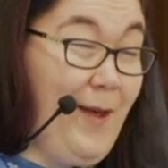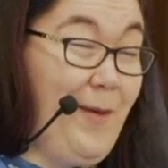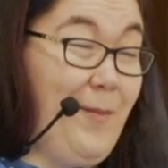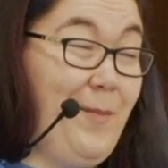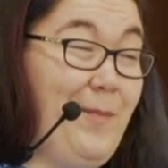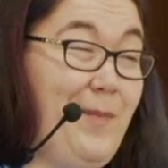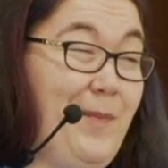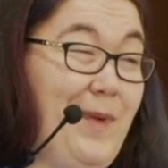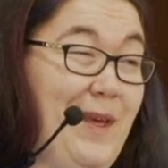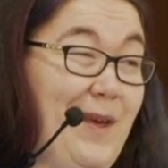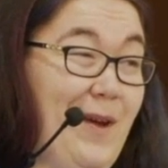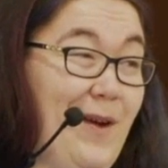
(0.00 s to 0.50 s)

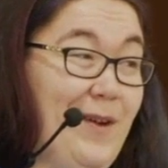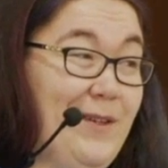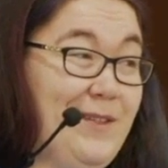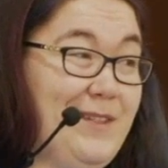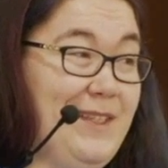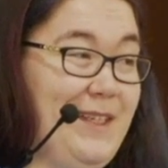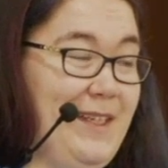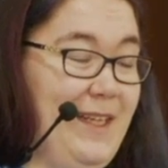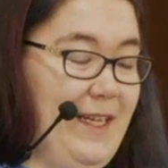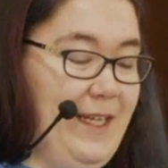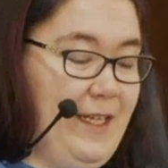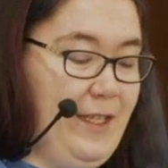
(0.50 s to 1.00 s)
PRs
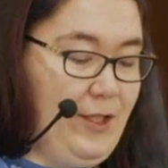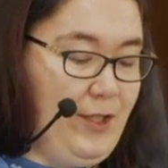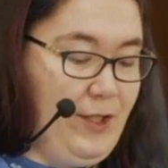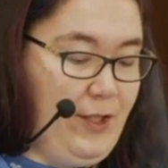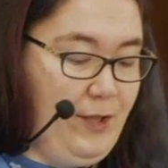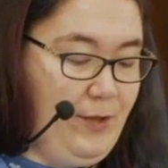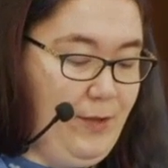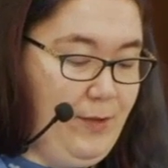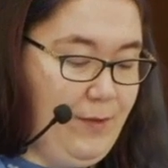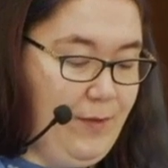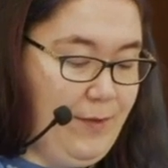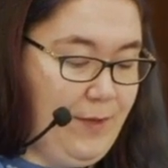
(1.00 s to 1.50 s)
and
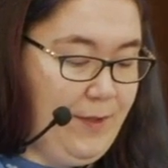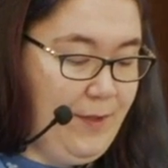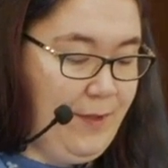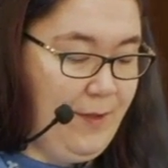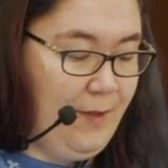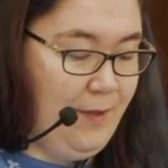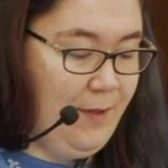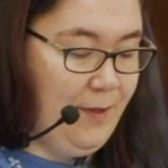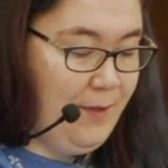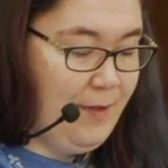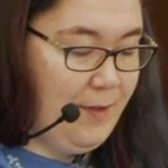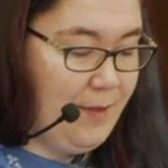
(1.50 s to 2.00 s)
issues.
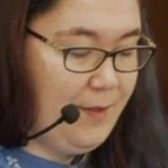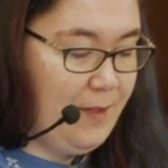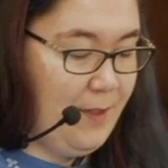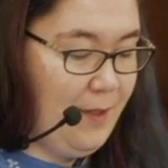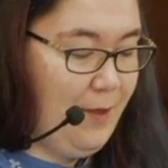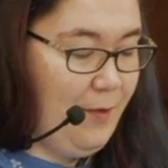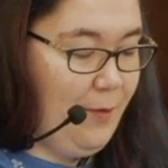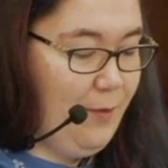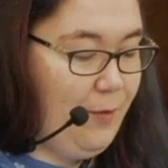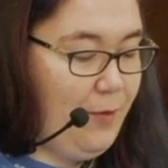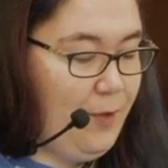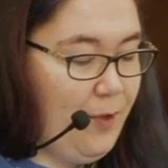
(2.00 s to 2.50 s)

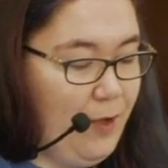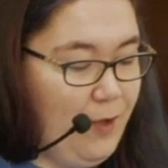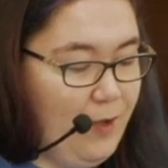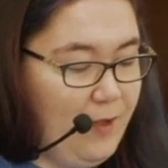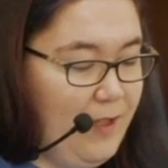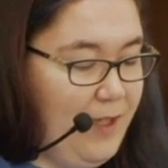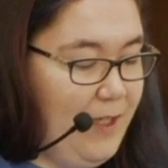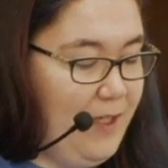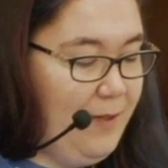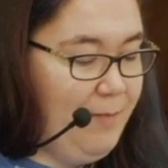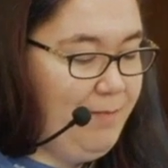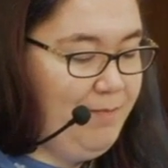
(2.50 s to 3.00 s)
So
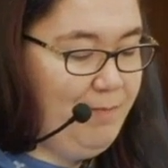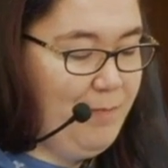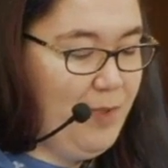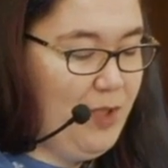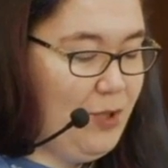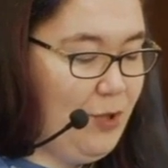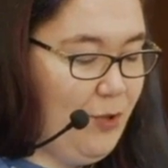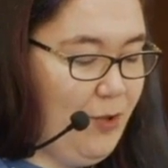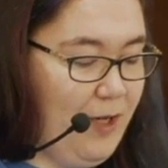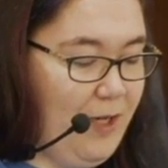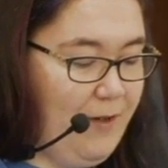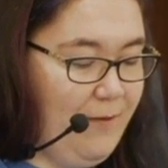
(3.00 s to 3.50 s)
currently,
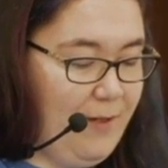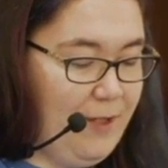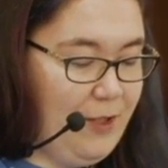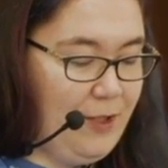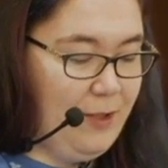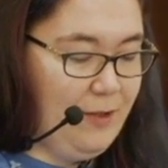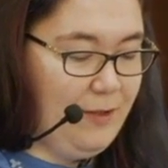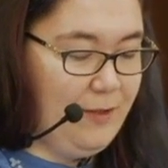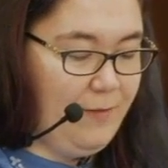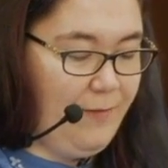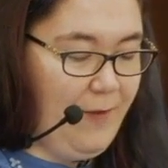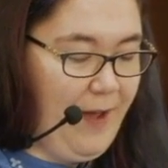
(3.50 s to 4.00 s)
majority of
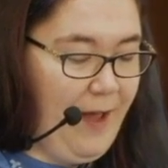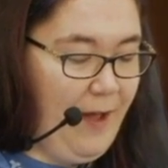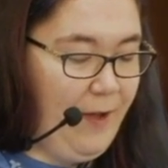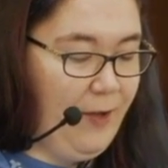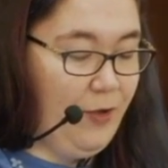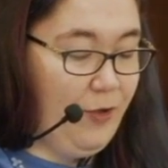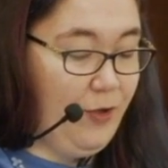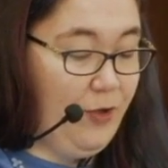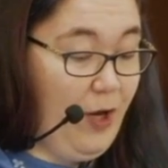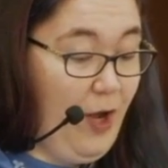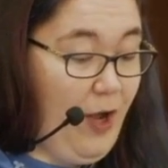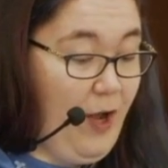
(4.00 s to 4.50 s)
issues filed
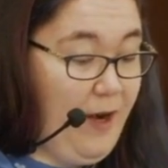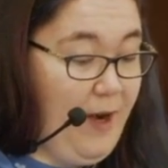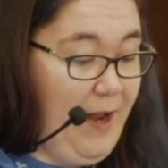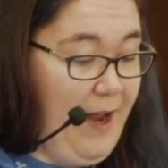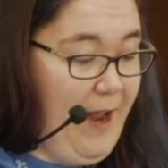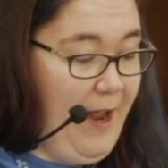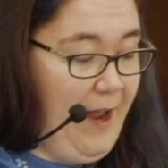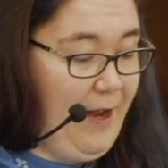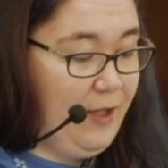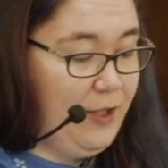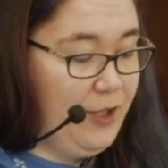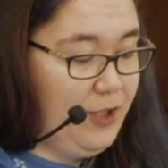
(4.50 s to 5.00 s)
are not
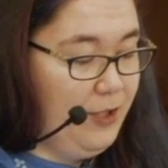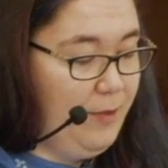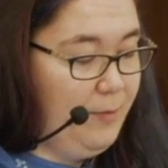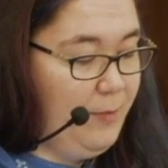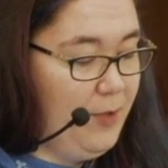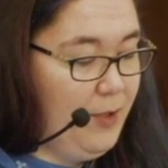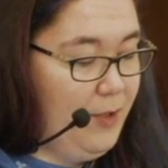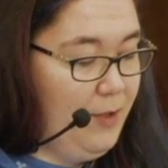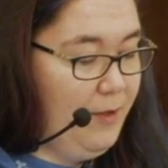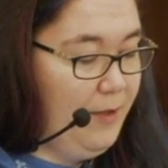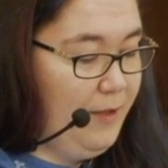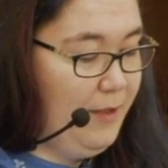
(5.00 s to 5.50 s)

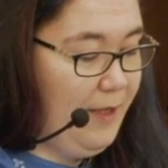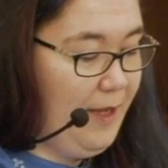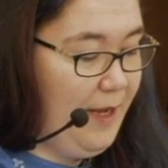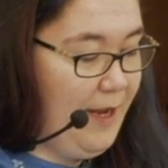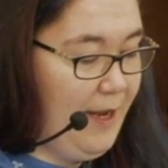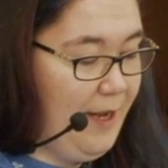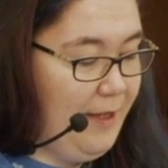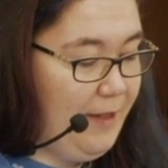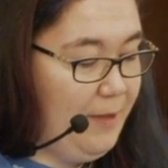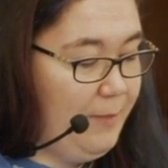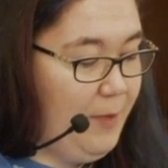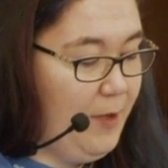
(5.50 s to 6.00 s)
actionable,
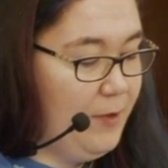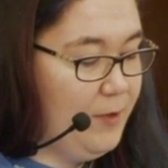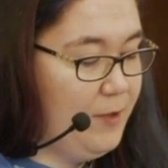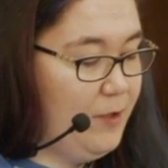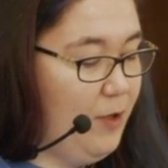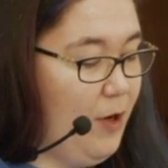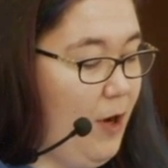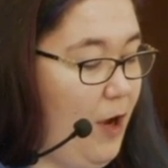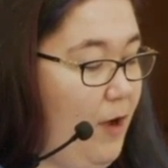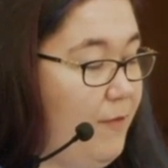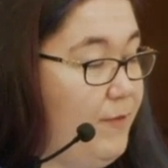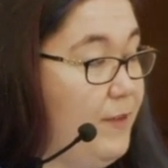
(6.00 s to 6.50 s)
and the
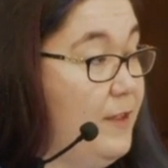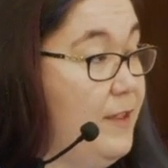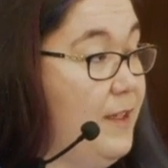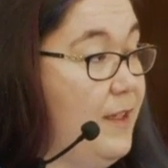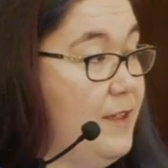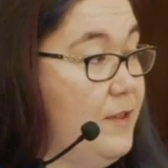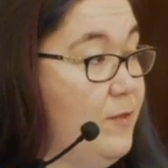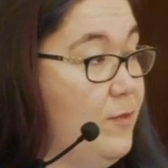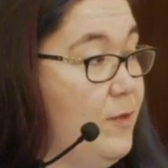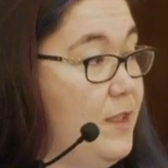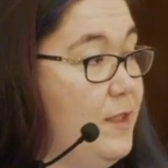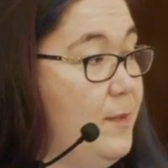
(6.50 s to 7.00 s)
poster often
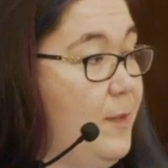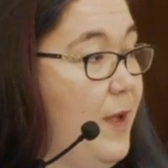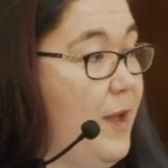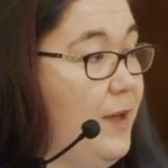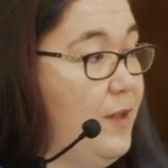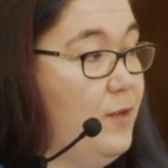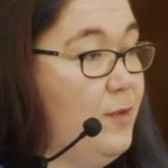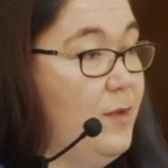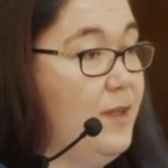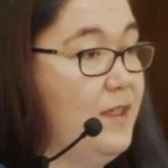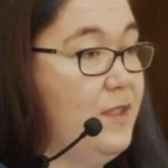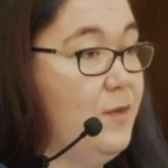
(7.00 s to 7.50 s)
doesn't
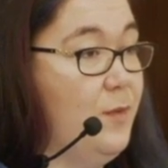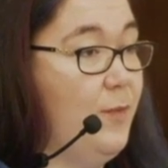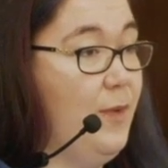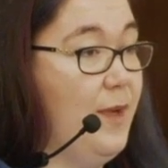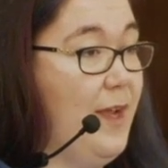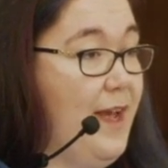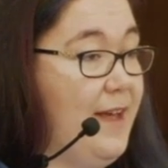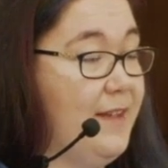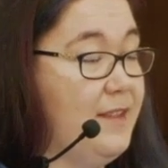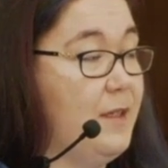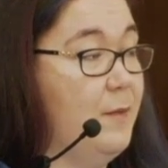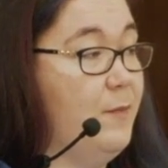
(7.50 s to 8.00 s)
respond to us when we
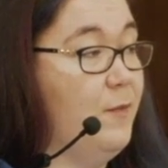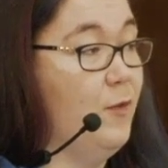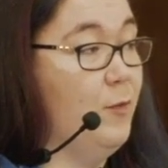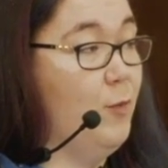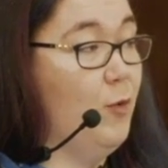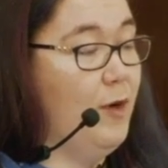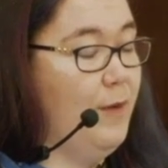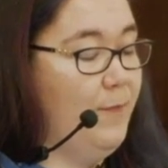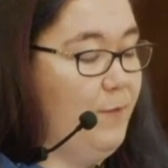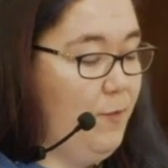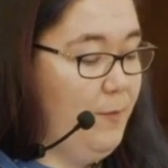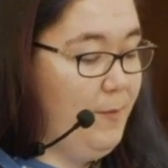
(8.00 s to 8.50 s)
ask them for
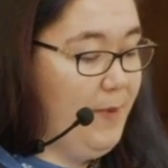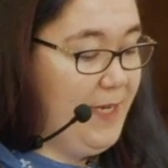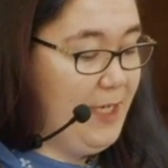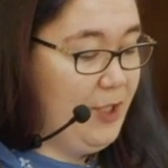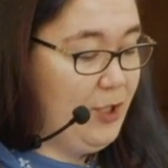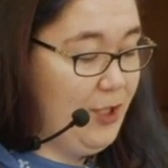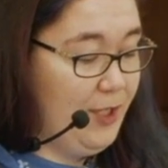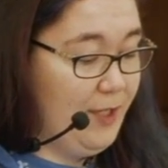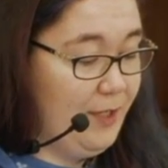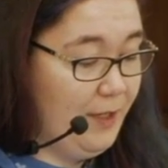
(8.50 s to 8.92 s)
more information.